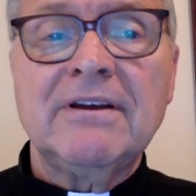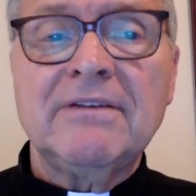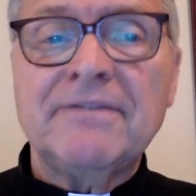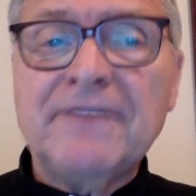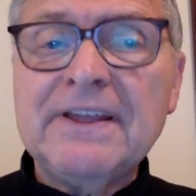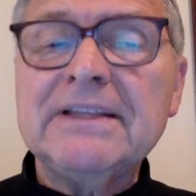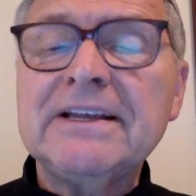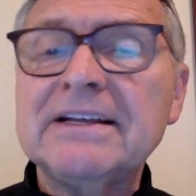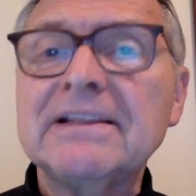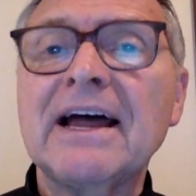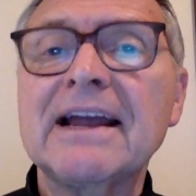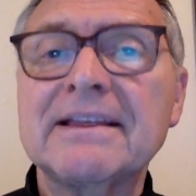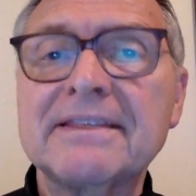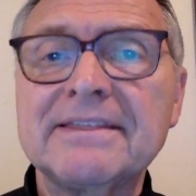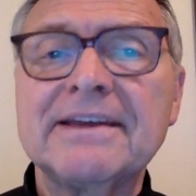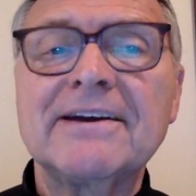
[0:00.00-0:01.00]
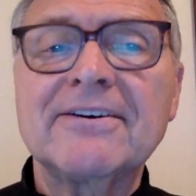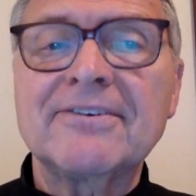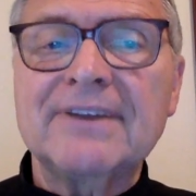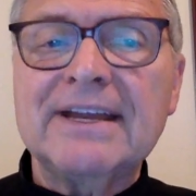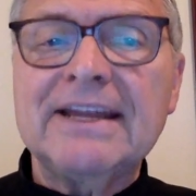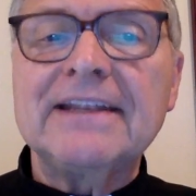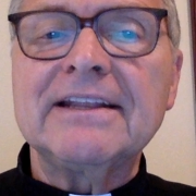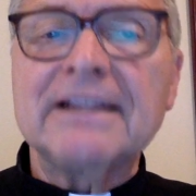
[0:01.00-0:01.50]
feeling like they're
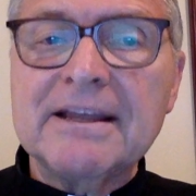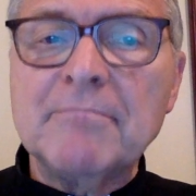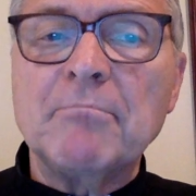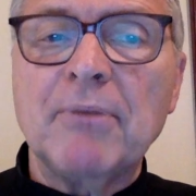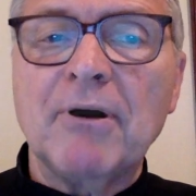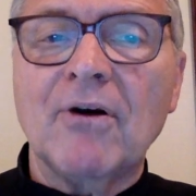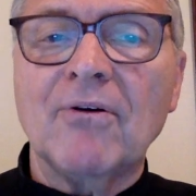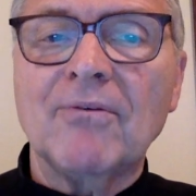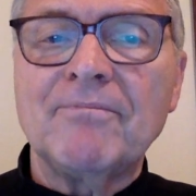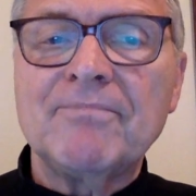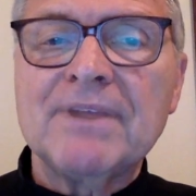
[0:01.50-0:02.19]
in limbo,